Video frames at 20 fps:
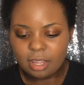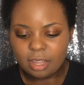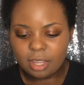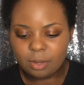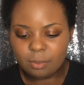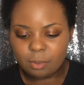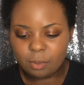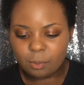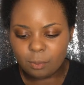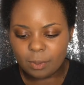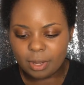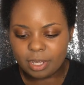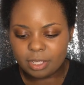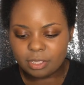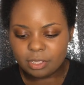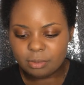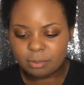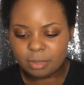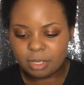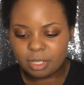There were way
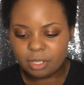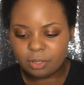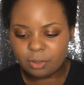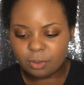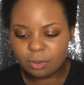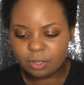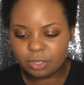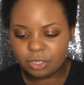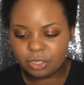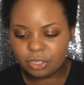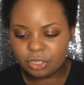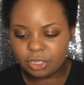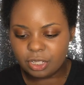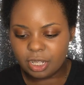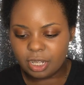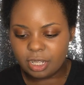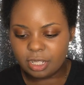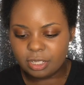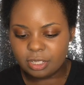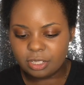too many gorgeous
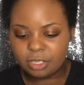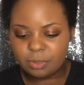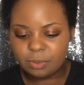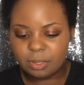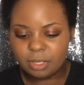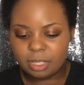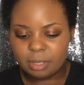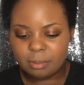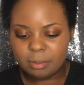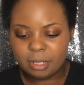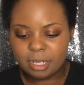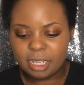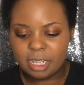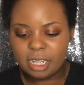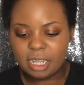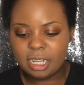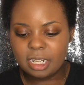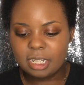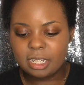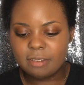shades to eliminate
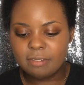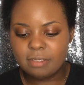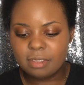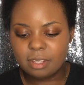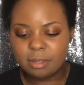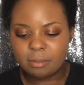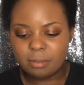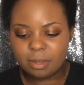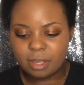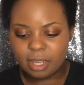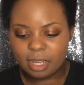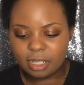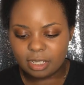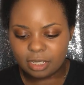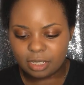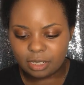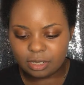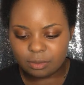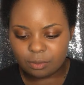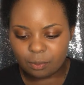any of them. That
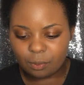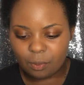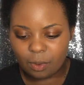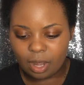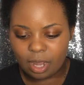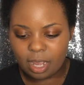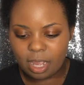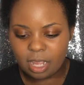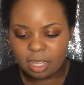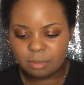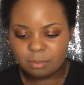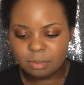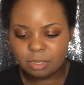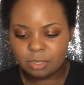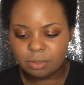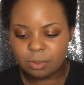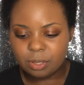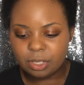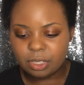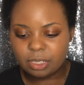is why I am
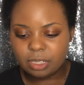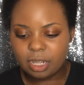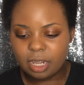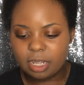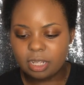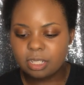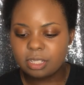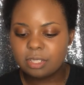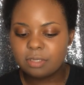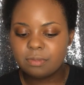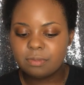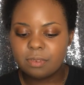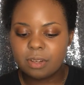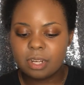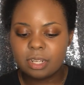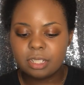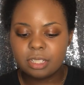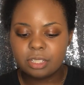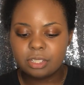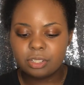so excited to
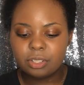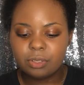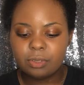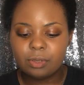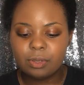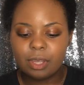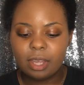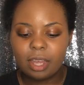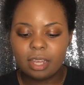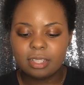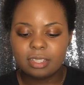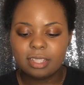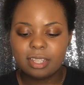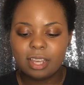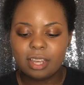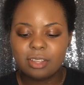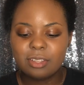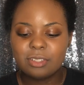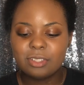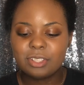finally show you guys
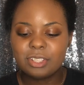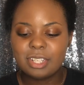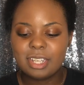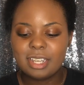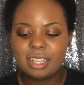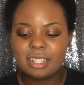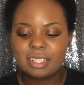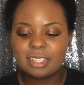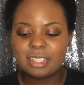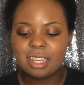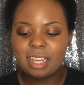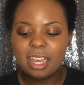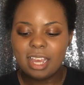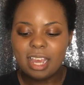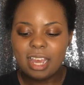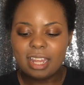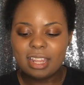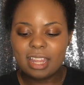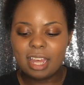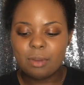the other shades
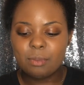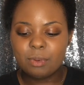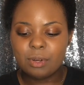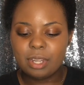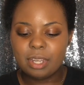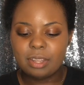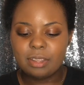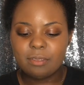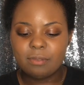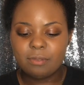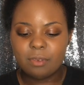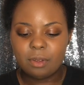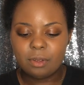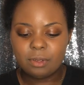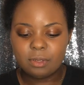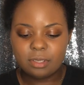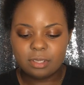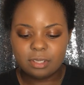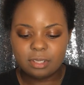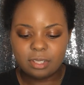that were in the
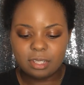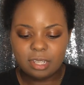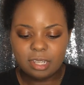vault.